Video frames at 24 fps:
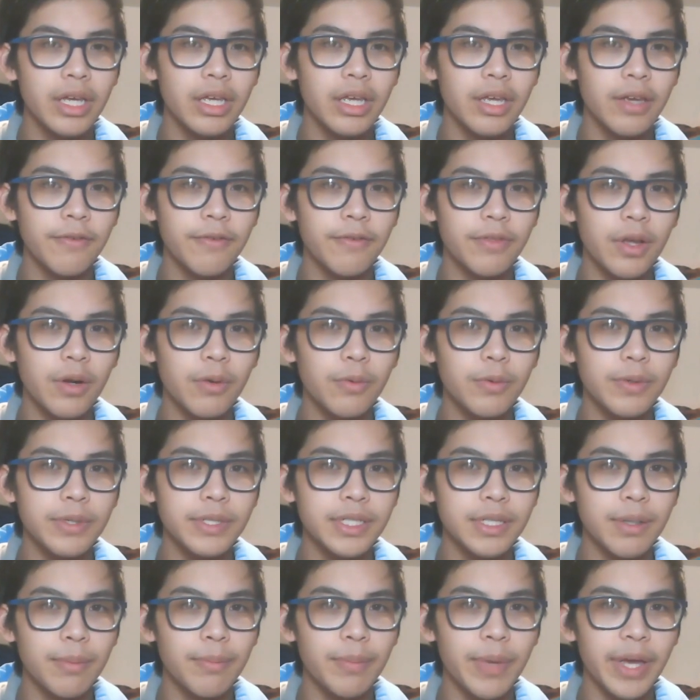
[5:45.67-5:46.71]
if there was
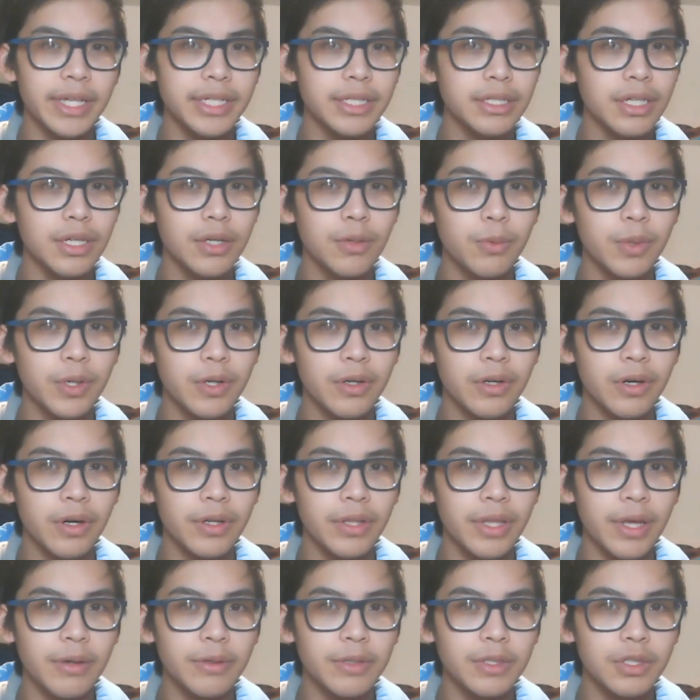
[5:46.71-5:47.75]
some pesky Rearguard
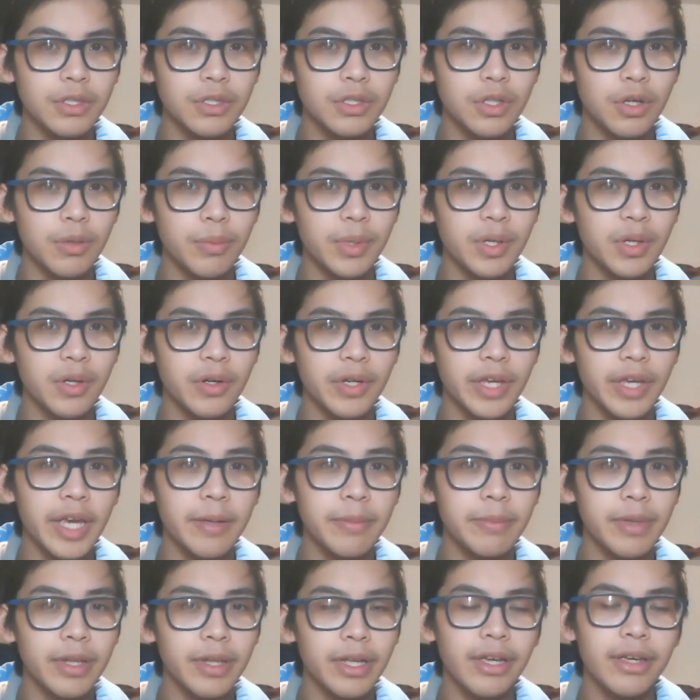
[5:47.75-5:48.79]
that was disturbing your
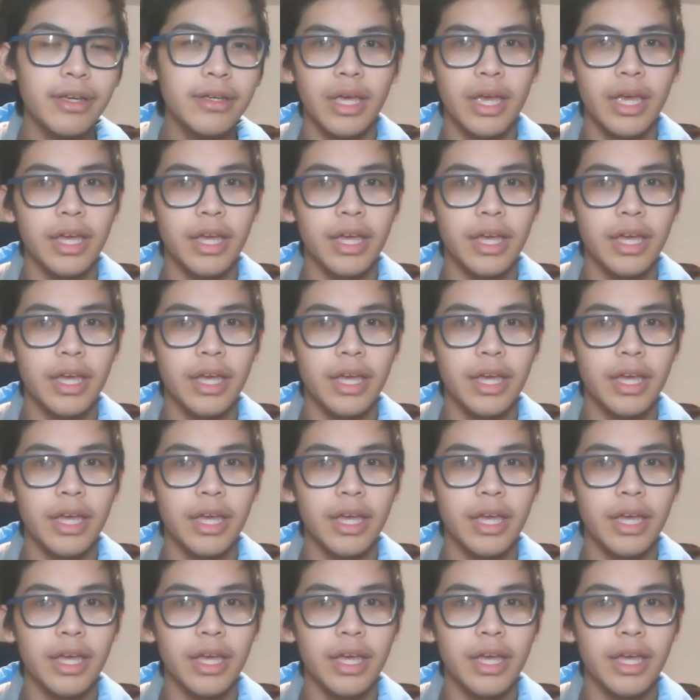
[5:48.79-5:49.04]
gameplay.